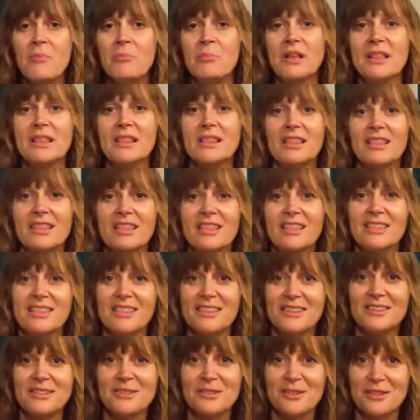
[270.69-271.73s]
But
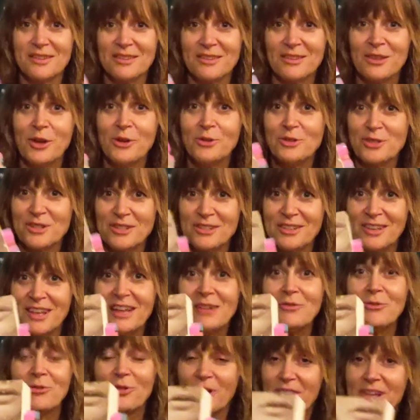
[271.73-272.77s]
those
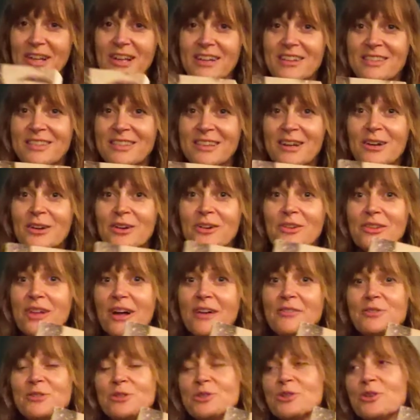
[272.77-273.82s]
they really their
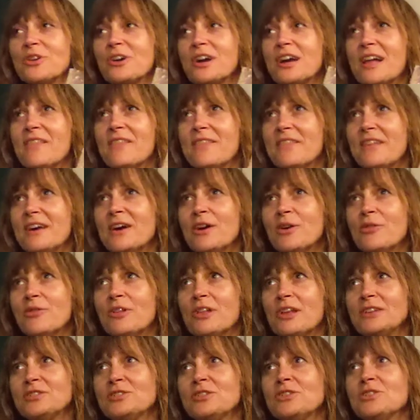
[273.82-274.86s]
love story and their
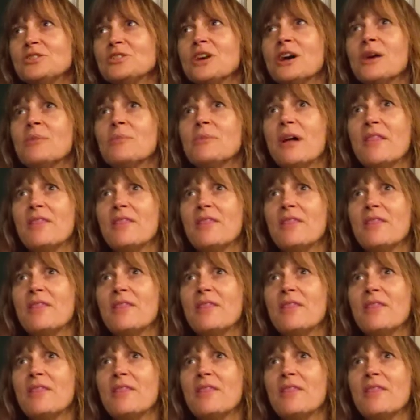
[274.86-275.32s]
relationship